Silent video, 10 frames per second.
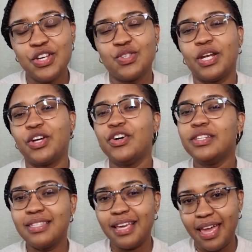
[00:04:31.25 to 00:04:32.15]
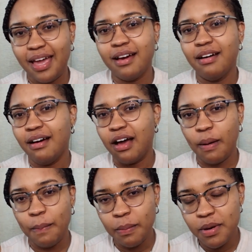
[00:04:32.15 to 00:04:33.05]
So it could take a
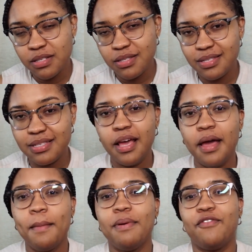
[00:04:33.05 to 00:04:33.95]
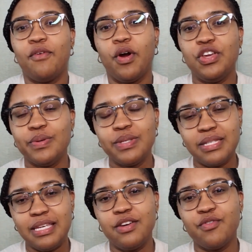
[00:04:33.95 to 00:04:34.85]
couple months before you
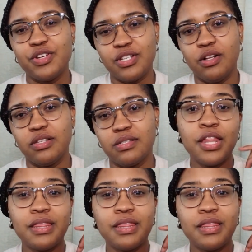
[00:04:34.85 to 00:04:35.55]
see results.